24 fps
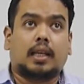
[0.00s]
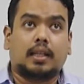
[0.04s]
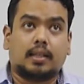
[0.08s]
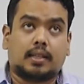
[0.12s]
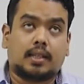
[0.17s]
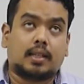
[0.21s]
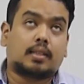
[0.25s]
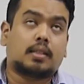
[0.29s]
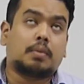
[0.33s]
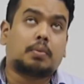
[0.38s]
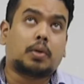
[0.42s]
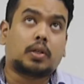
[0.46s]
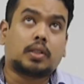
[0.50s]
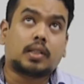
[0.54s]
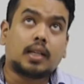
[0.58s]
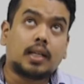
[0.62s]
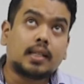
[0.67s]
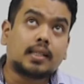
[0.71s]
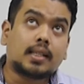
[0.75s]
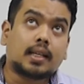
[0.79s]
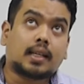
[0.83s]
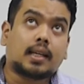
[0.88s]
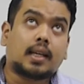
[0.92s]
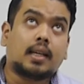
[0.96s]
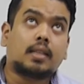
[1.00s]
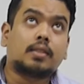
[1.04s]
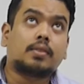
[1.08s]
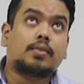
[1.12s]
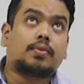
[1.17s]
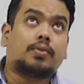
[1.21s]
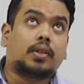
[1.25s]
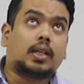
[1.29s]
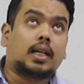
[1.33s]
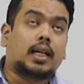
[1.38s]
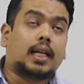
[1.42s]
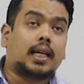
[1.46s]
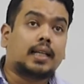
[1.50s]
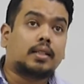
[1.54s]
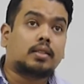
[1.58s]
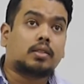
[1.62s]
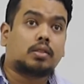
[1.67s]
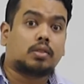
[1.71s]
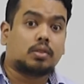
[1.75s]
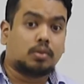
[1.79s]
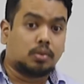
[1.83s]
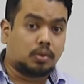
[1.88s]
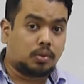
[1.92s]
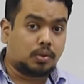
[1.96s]
It takes about 30 seconds for the
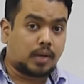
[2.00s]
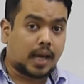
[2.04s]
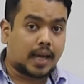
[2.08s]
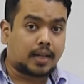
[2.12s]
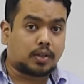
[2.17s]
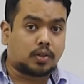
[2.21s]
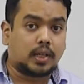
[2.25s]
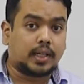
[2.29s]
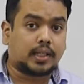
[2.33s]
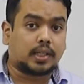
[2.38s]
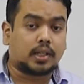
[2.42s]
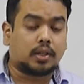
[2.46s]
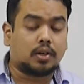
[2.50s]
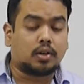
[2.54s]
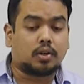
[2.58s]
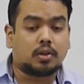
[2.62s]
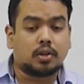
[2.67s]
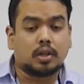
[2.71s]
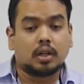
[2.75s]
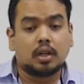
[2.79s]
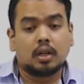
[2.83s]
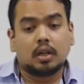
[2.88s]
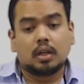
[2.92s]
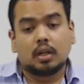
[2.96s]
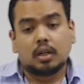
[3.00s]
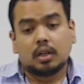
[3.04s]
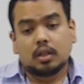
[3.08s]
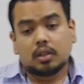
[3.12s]
lights to actually turn on.